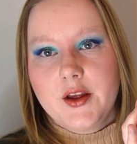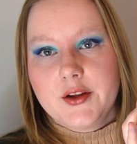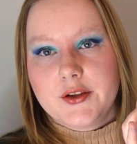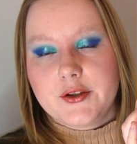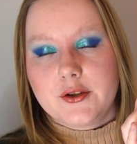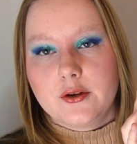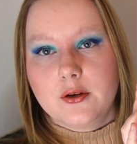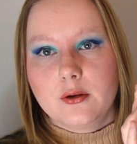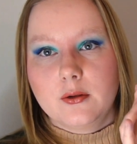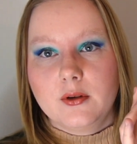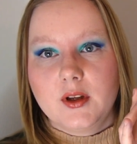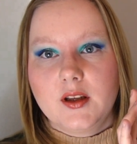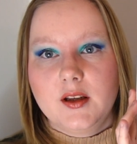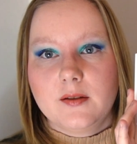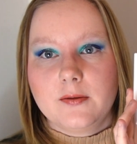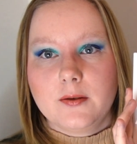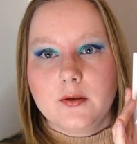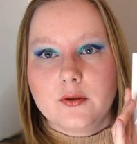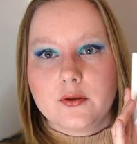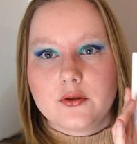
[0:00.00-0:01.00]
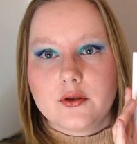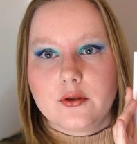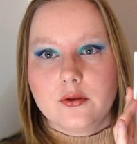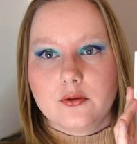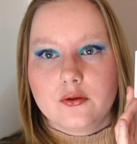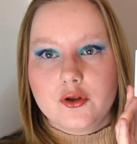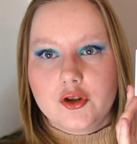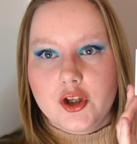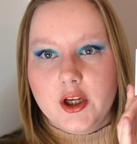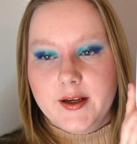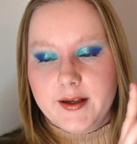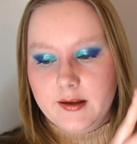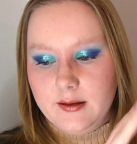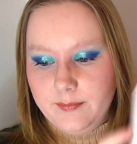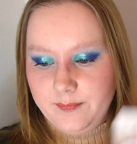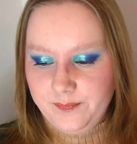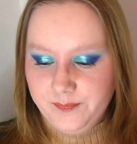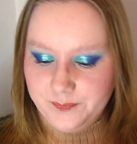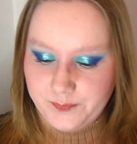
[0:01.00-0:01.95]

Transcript: so if looks could chill.